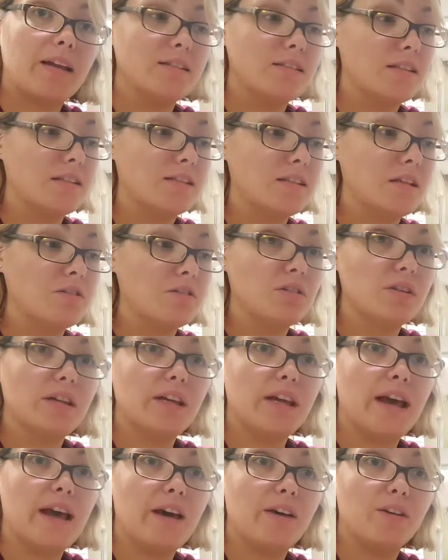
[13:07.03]
is
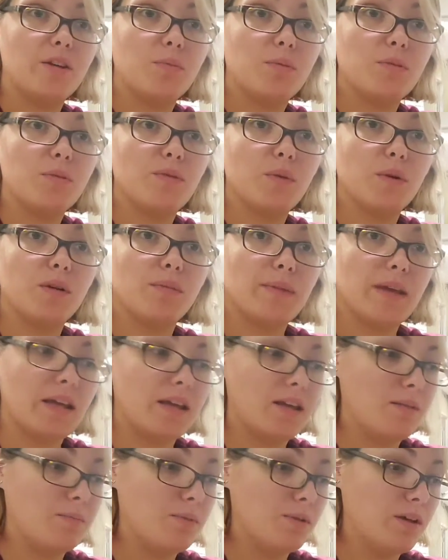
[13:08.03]
essentially how you perform
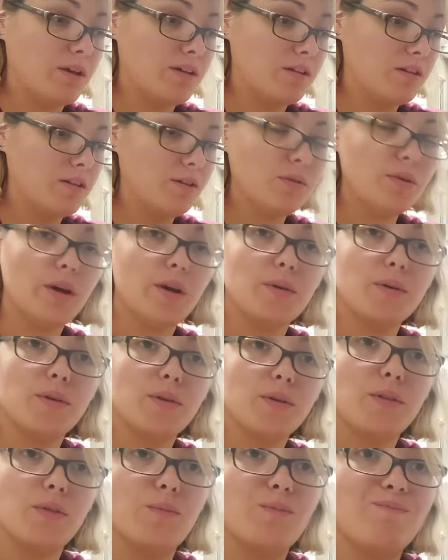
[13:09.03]
a blood
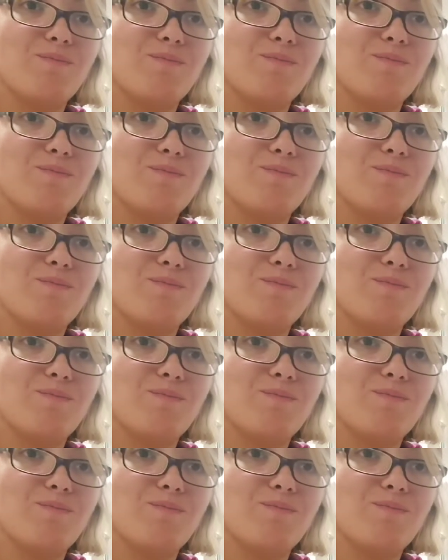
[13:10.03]
glucose.